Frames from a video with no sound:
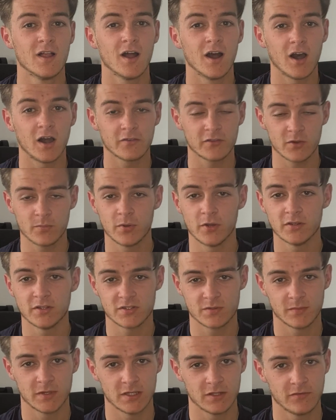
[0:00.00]
after I put
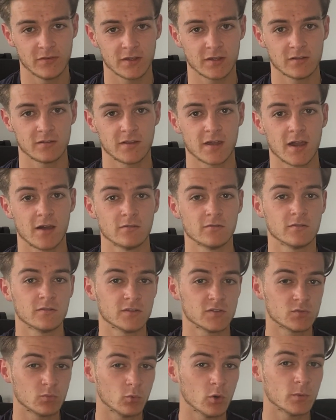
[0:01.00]
this minifigure down,
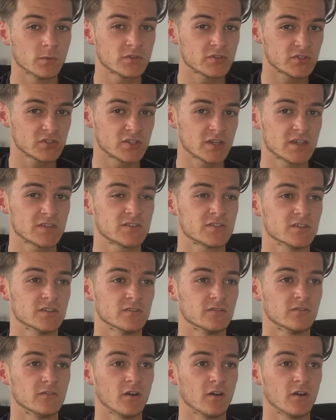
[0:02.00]
this woman suggested